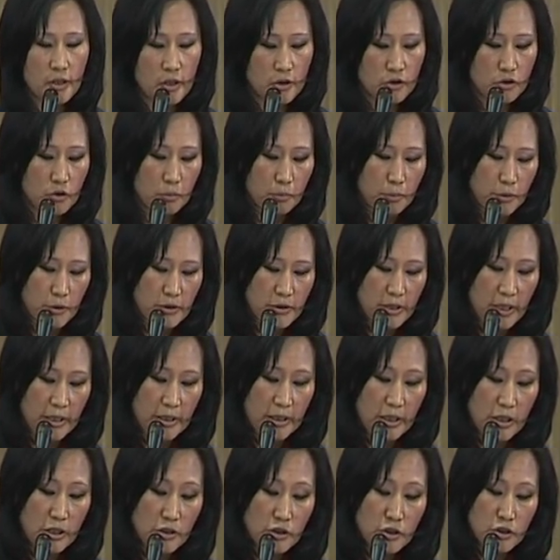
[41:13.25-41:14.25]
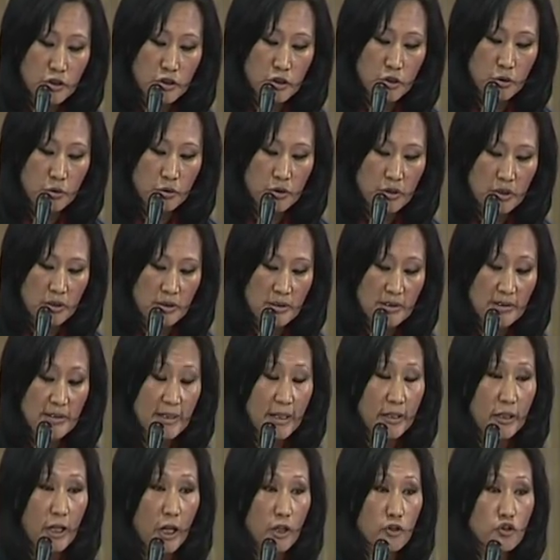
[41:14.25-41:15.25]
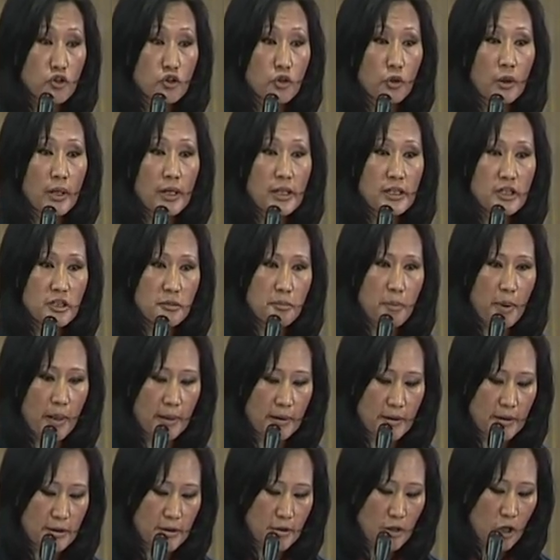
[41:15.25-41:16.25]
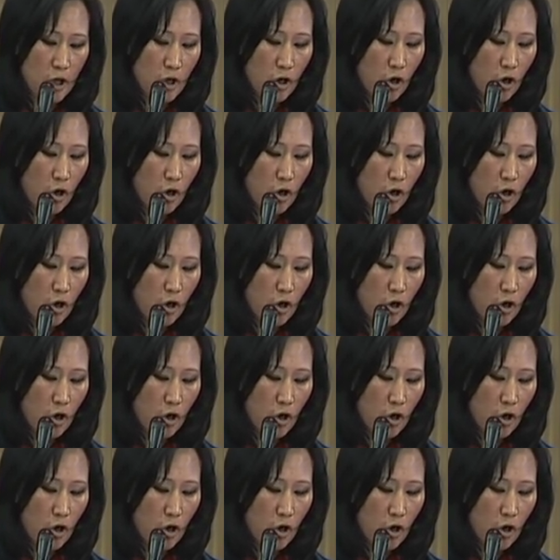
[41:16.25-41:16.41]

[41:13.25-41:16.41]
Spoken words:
to protect institutions and ensure independence